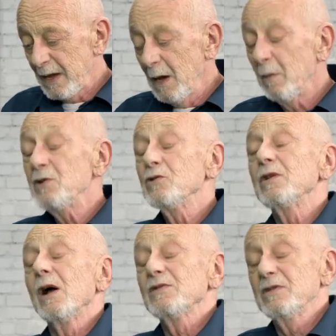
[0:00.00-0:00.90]
Went to
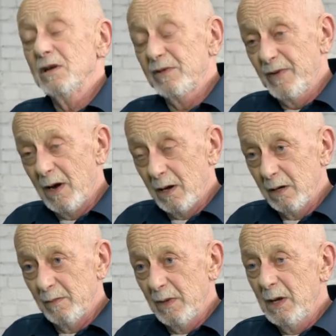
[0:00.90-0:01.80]
Dance Theatre of
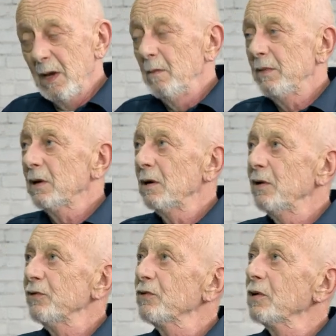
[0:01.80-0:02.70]
Harlem
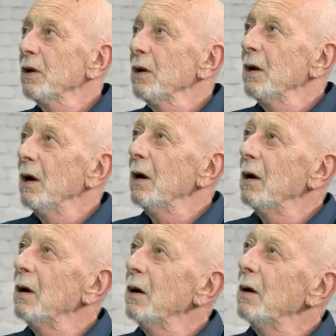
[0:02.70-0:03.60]
because
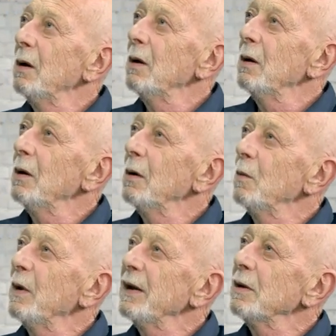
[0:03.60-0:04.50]

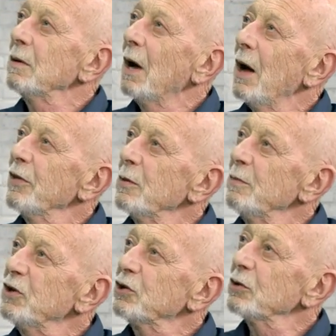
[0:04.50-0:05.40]
when Arthur
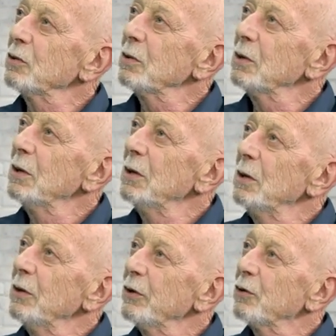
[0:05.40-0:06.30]
Mitchell,
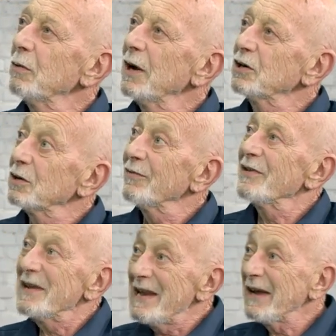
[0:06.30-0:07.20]
the director of
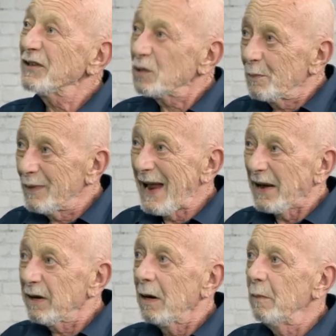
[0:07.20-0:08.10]
the next
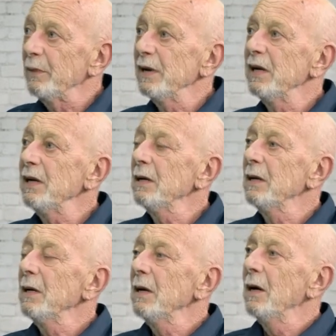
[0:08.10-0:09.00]
black company,
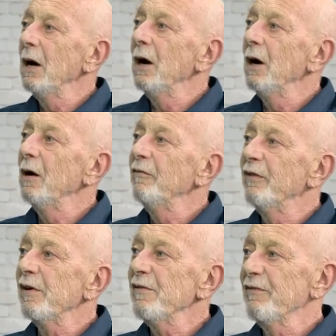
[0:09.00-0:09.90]

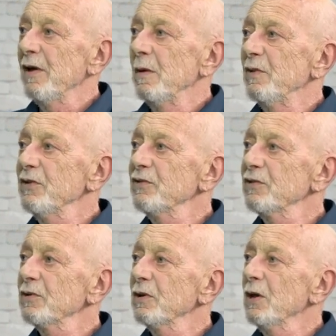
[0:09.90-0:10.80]
very
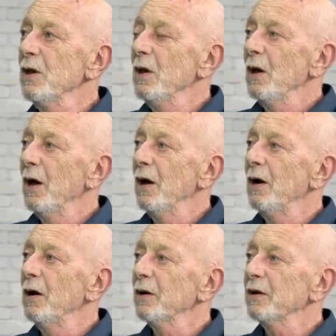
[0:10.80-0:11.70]
famous,
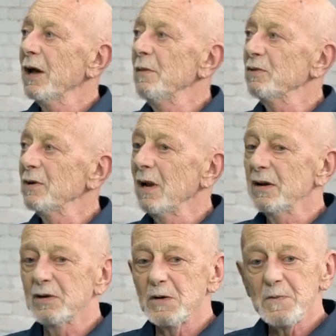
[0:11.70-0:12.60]
came to
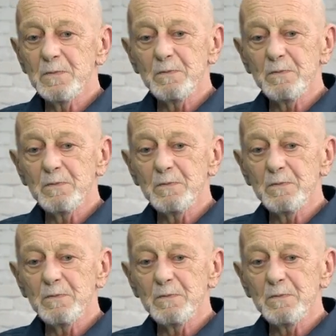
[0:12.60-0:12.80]
London.